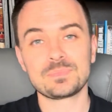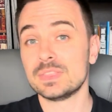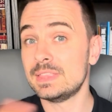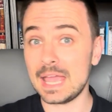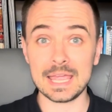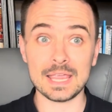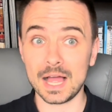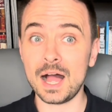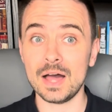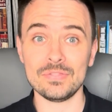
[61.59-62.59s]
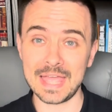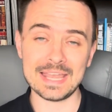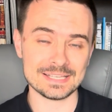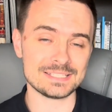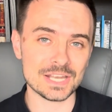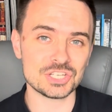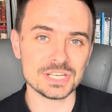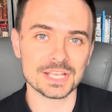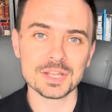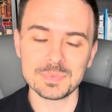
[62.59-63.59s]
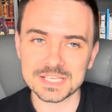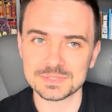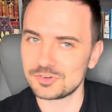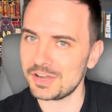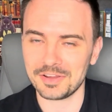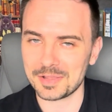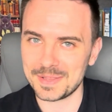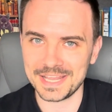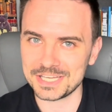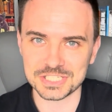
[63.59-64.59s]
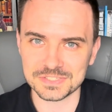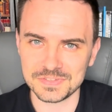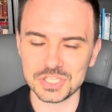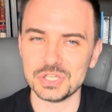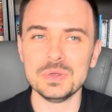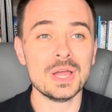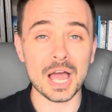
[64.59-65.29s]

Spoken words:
They are then essentially going to be some great recommendations for you.